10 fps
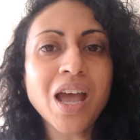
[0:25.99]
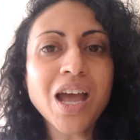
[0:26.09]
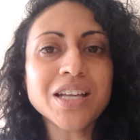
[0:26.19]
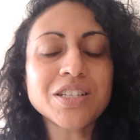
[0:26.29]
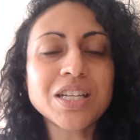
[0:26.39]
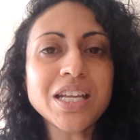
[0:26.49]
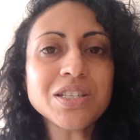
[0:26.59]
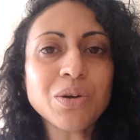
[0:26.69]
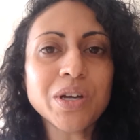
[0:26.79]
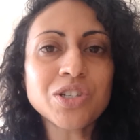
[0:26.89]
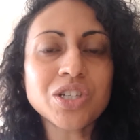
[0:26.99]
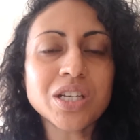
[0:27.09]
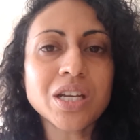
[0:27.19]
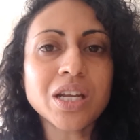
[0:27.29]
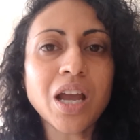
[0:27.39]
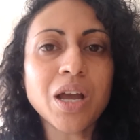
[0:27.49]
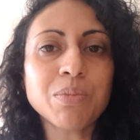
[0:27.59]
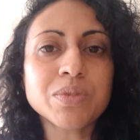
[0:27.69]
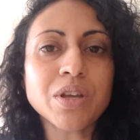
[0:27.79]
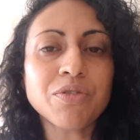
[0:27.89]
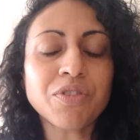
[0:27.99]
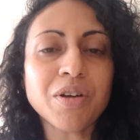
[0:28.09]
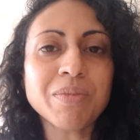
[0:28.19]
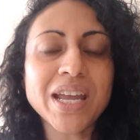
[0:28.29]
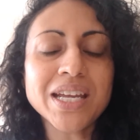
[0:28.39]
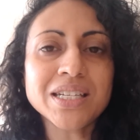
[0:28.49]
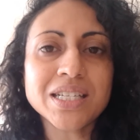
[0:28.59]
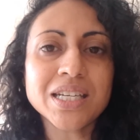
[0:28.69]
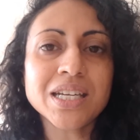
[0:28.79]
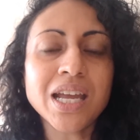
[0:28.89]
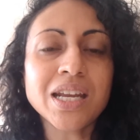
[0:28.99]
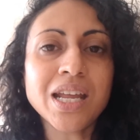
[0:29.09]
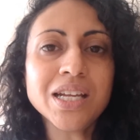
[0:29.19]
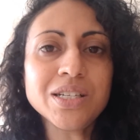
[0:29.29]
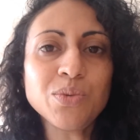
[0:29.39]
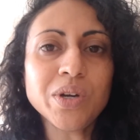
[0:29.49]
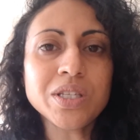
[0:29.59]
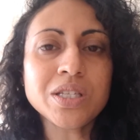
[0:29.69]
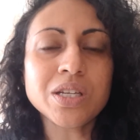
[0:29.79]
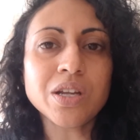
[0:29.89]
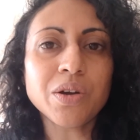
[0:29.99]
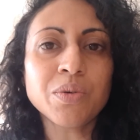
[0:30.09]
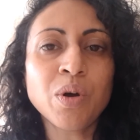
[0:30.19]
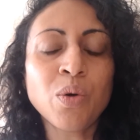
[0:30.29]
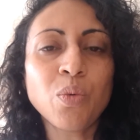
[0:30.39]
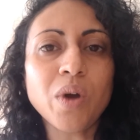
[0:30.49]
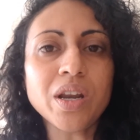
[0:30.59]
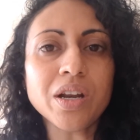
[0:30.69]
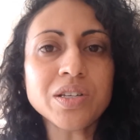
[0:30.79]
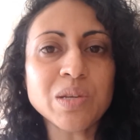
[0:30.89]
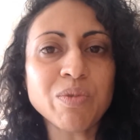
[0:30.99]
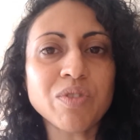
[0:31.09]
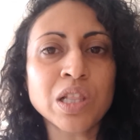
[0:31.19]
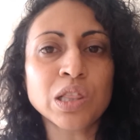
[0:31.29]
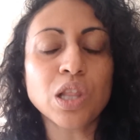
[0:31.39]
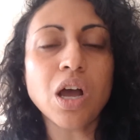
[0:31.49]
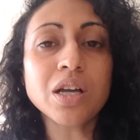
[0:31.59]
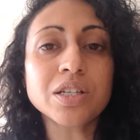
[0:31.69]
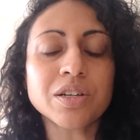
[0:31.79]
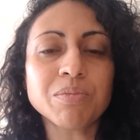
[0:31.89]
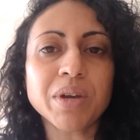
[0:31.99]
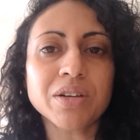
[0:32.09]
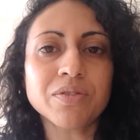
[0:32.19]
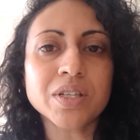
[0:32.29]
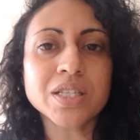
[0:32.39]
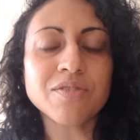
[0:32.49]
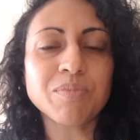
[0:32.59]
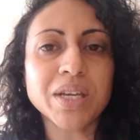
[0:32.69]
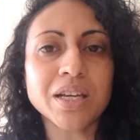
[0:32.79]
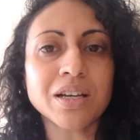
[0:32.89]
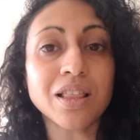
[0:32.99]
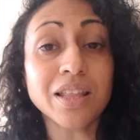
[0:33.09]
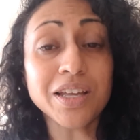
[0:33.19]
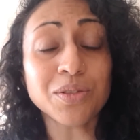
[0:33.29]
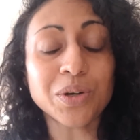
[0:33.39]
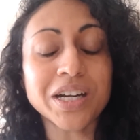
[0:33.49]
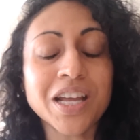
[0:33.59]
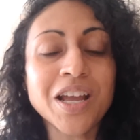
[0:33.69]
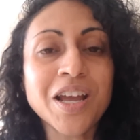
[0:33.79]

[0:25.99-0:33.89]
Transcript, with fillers: Uh, today's question comes from Andy, and Andy wants to know, what are some of the long-term benefits of being a landlord?